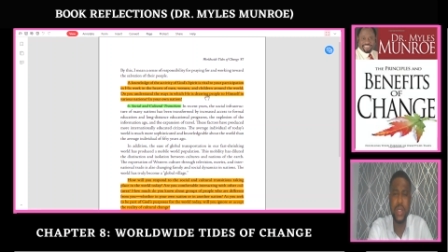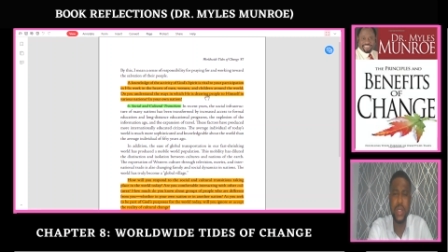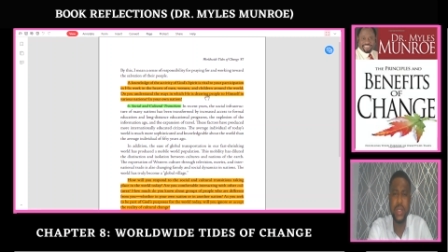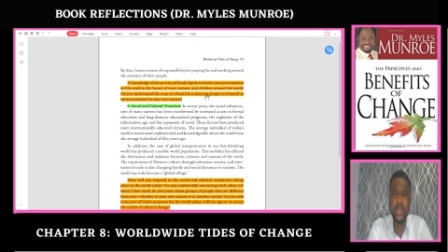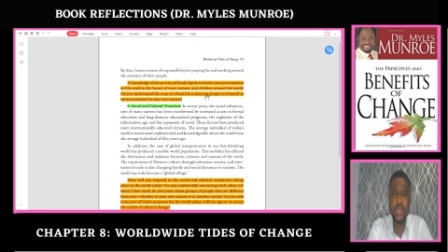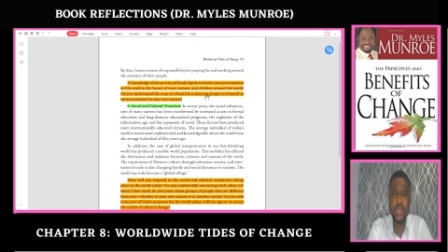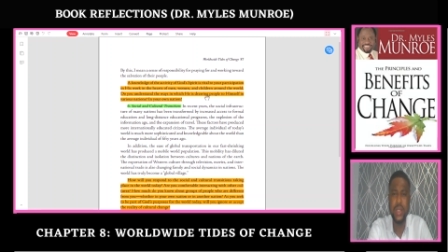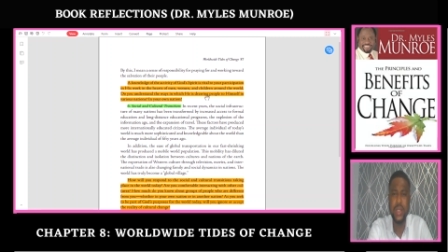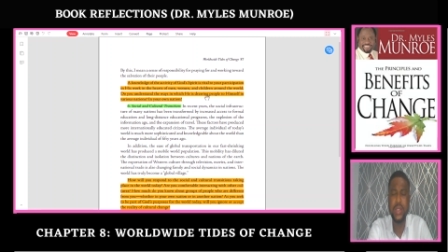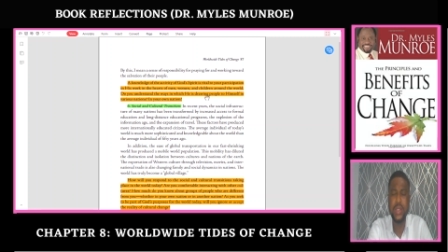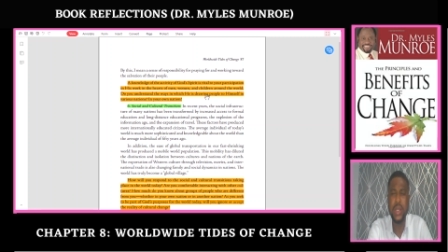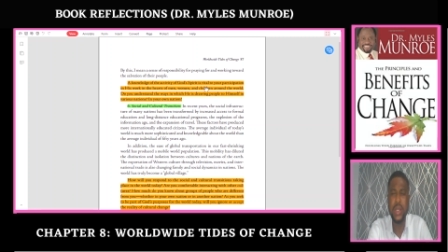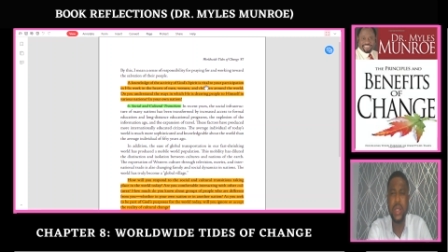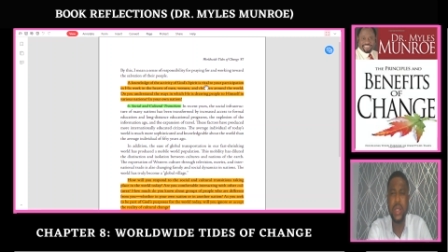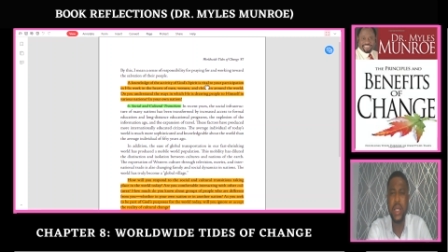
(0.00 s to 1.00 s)
it says,
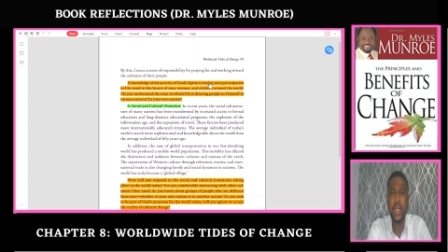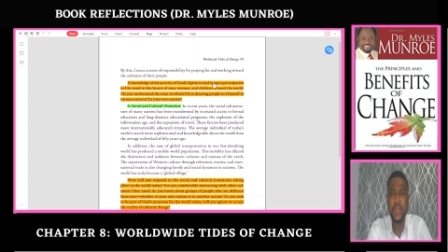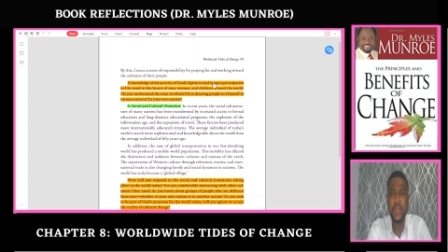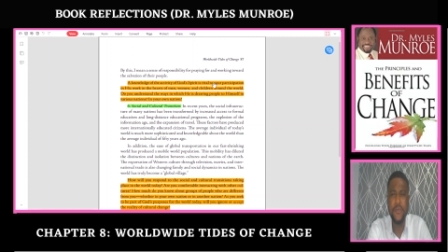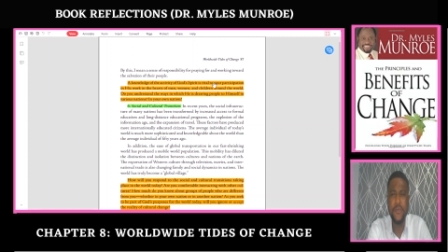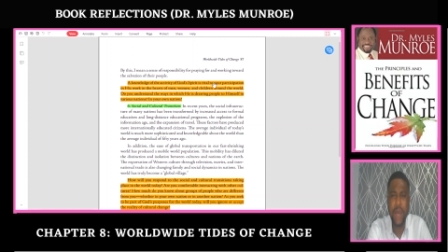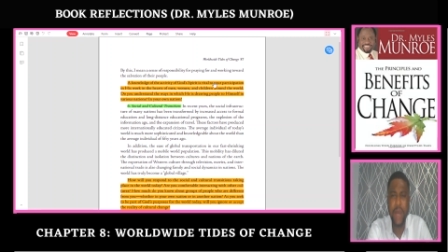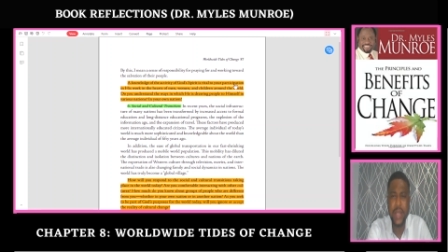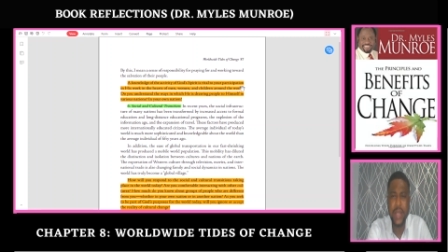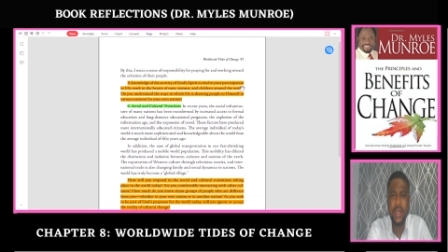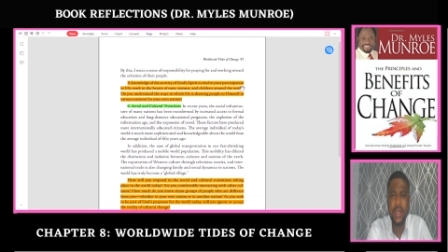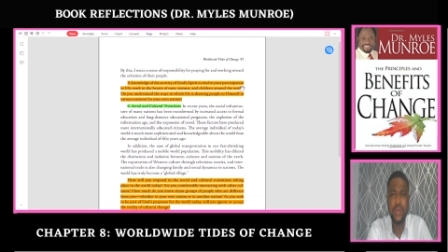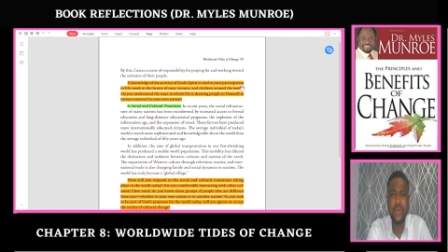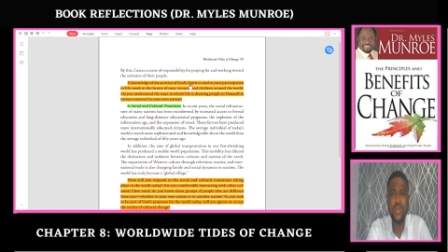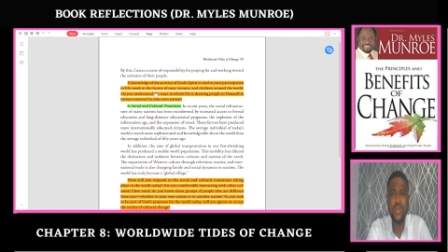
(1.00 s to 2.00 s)
is
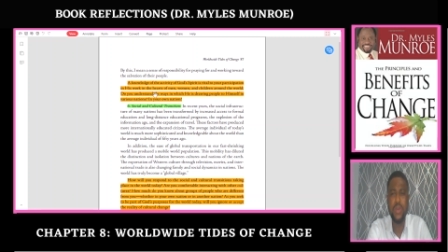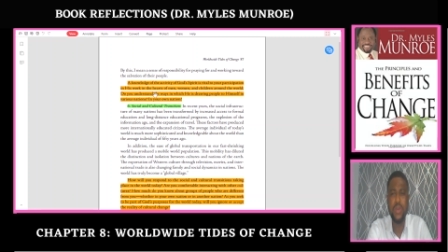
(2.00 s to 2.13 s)
vital to your